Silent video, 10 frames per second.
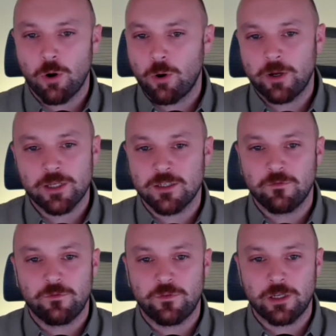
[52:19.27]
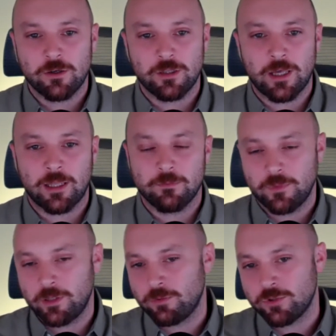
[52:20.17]
always in fear that
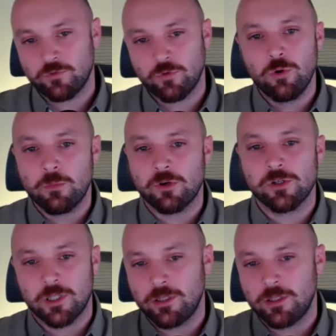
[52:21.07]
there was rumors,